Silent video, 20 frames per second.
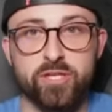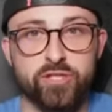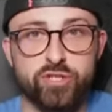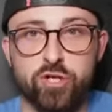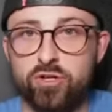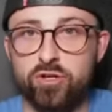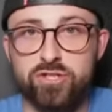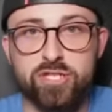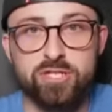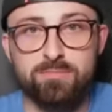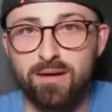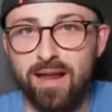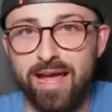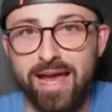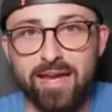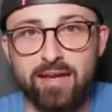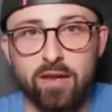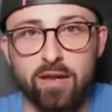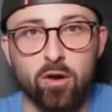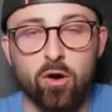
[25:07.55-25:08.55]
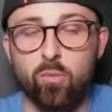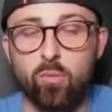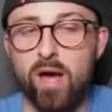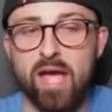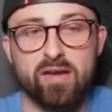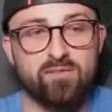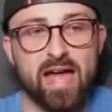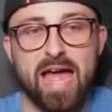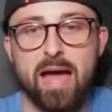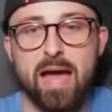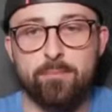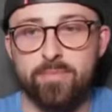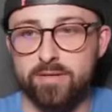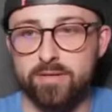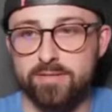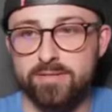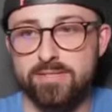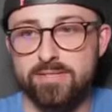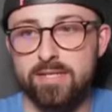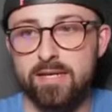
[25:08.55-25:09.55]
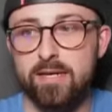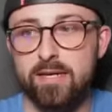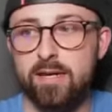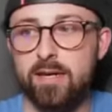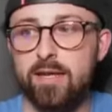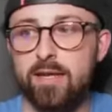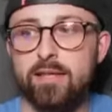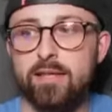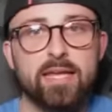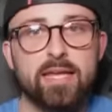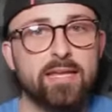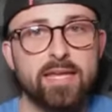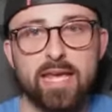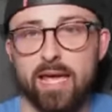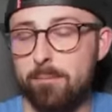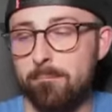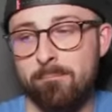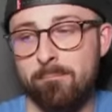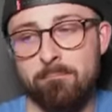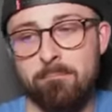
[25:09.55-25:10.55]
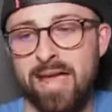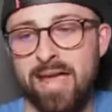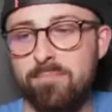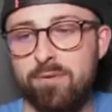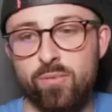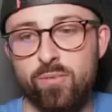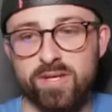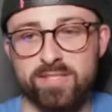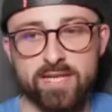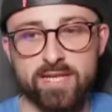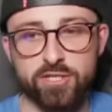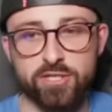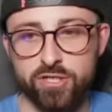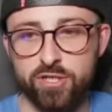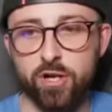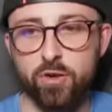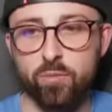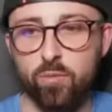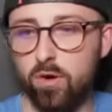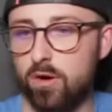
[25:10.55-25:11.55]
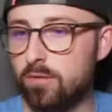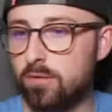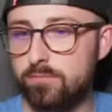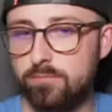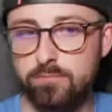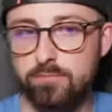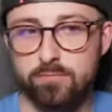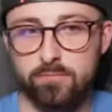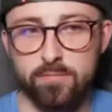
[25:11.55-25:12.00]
Jota's playing a lot, whatever happens, then yeah, maybe we say, do you know what?